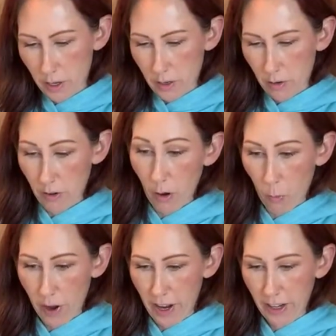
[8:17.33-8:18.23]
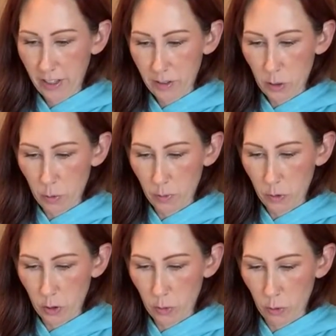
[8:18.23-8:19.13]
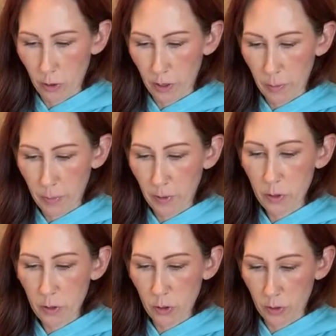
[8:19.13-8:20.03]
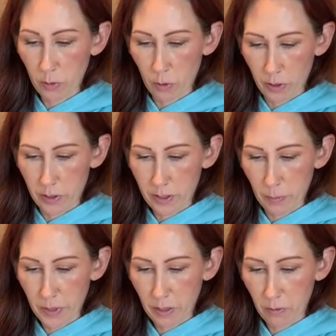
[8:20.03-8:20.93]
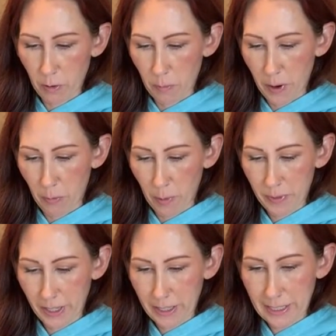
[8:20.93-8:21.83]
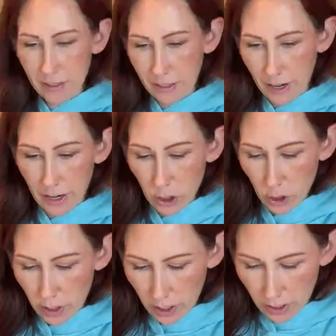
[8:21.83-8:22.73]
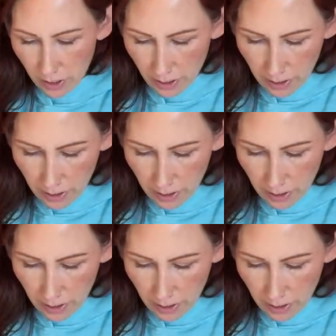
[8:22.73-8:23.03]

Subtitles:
or not waiting because you would have just ordered it, but if you just ordered something from my website Stash, then